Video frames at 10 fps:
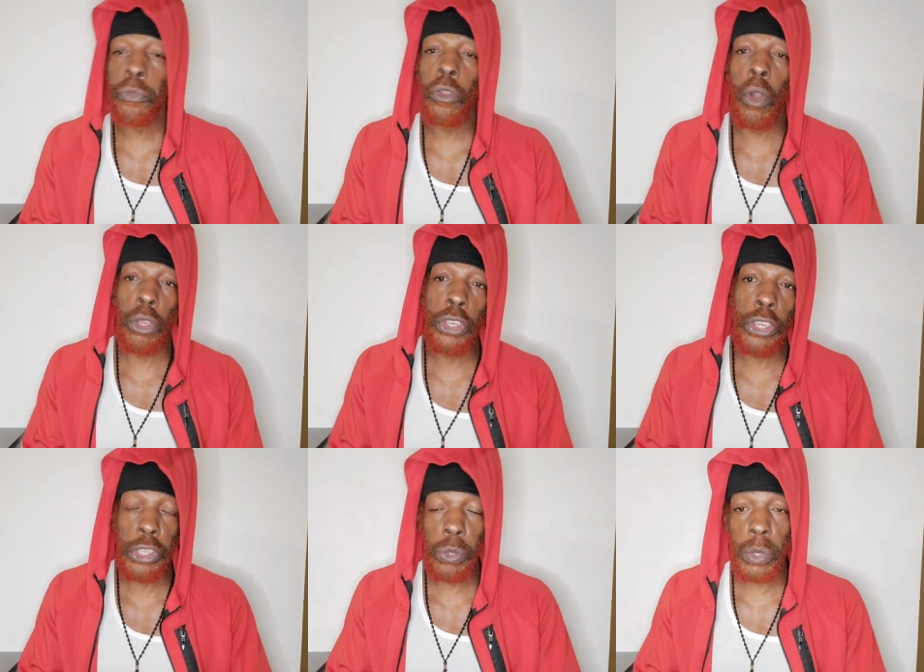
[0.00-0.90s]
or you
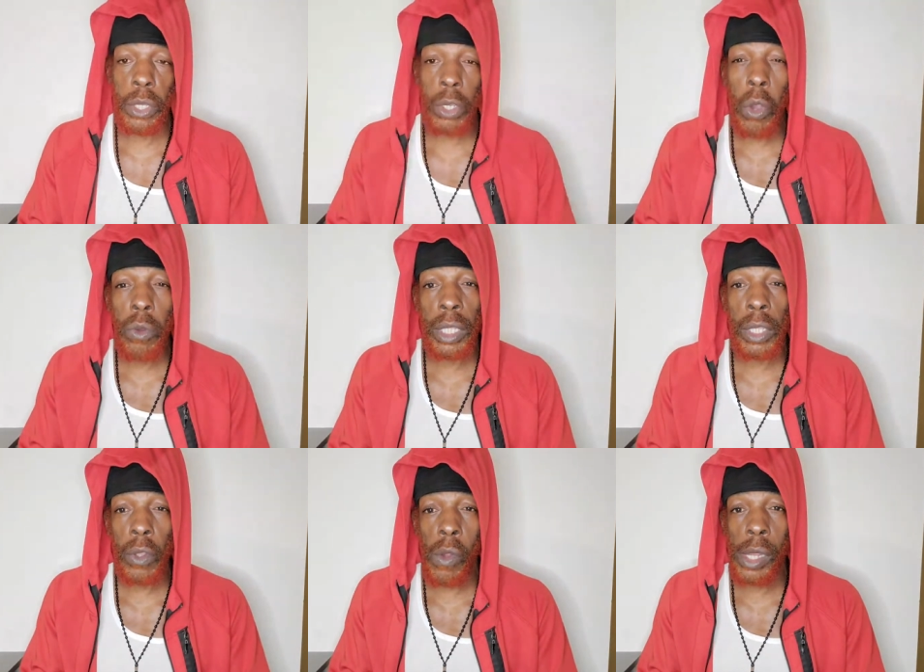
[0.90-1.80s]
could use the coconut
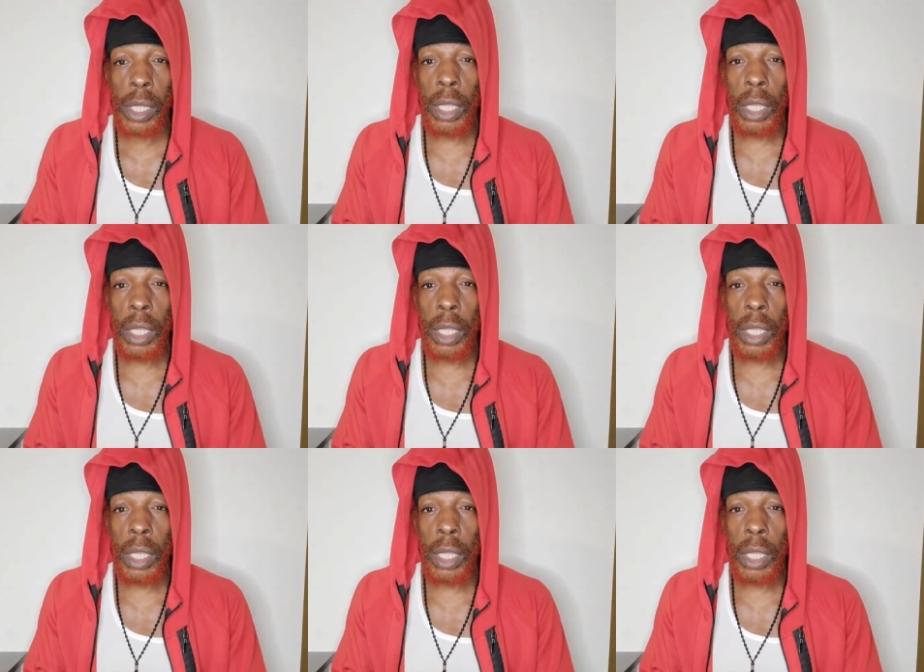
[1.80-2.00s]
oil,